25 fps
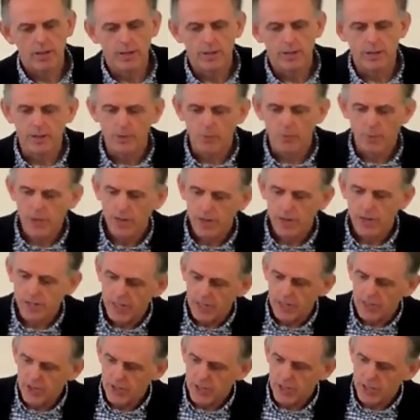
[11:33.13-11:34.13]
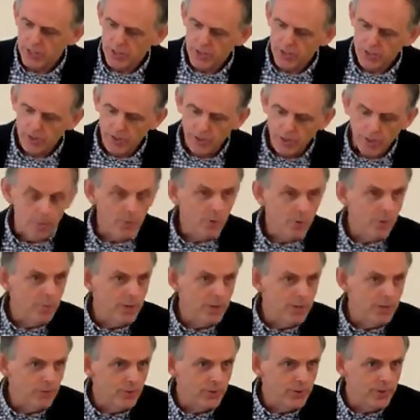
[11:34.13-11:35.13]
And where it exists, there will
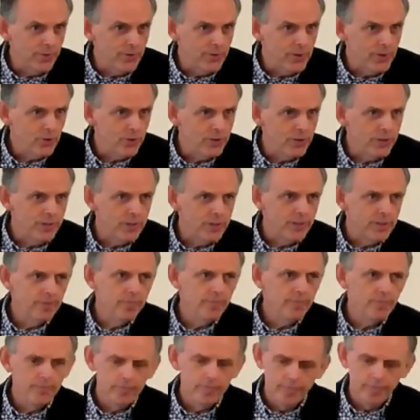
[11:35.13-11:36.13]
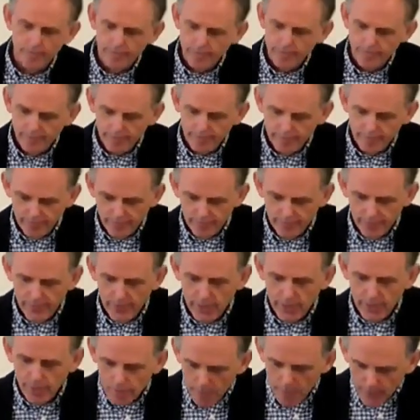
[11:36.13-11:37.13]
be no division
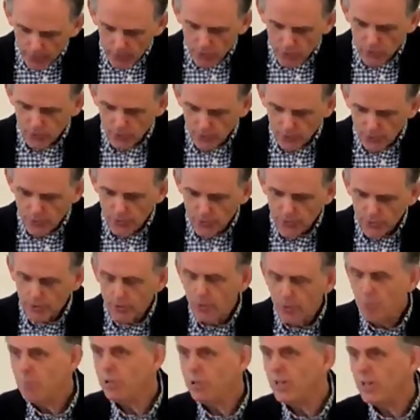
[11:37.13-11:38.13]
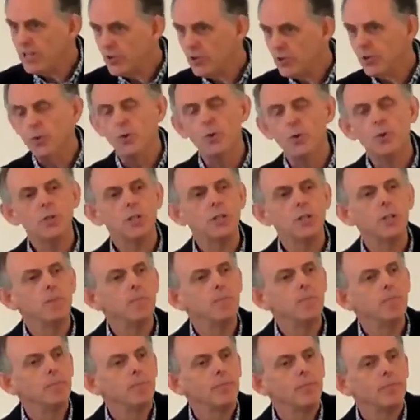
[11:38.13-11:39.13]
amongst us. So please note,
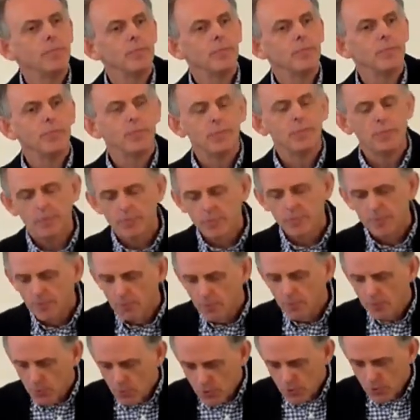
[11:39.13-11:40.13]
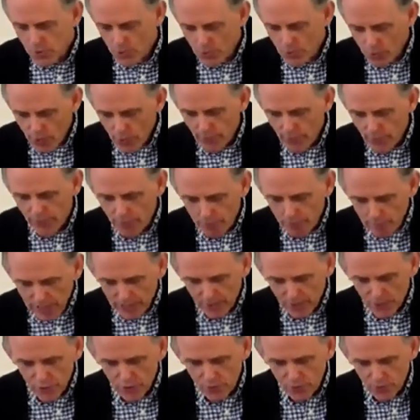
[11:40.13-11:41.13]
we'll still have our
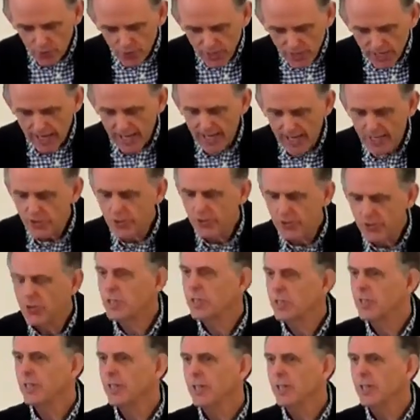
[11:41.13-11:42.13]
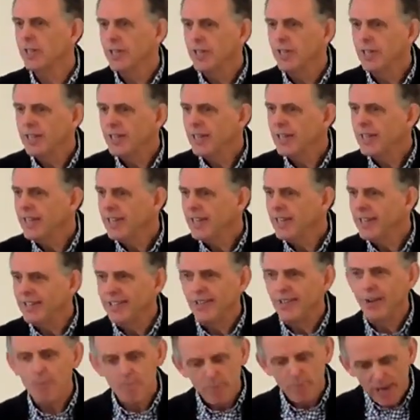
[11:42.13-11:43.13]
personal tastes
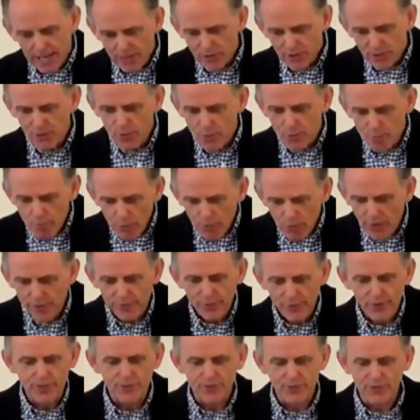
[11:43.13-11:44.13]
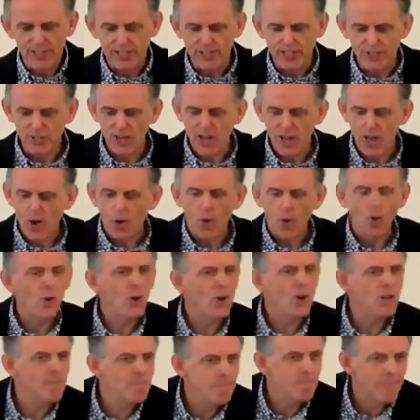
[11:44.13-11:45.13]
and our personal preferences
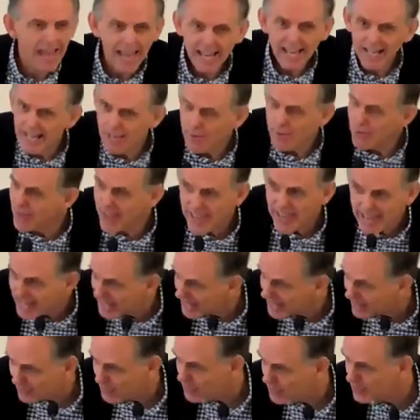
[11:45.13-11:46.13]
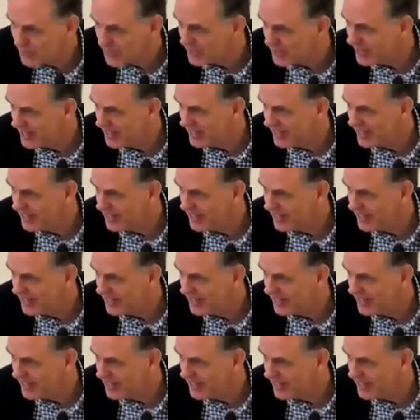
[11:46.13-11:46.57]
on many things.